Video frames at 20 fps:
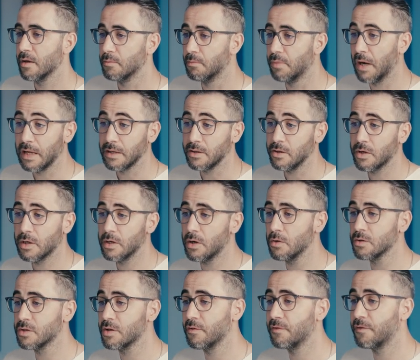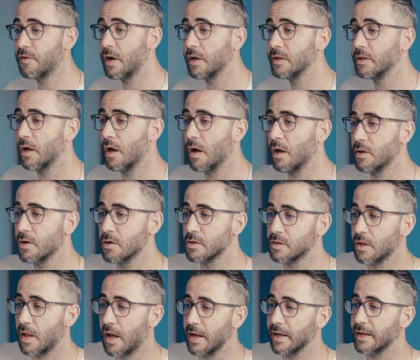but you can also find
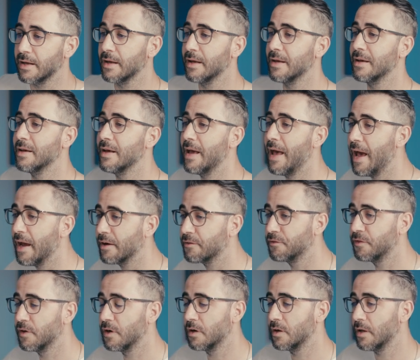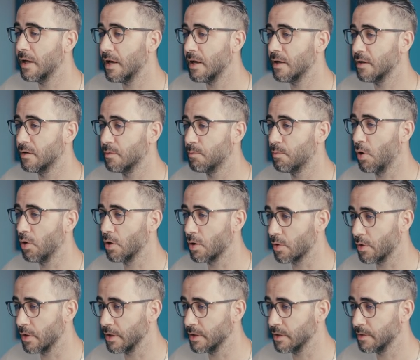others like Agfa and
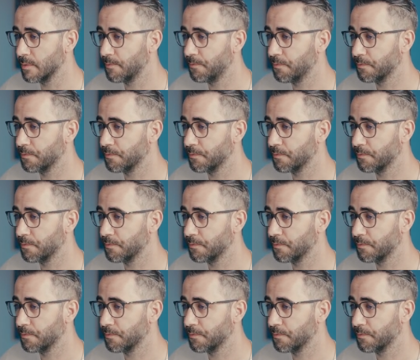Polaroid.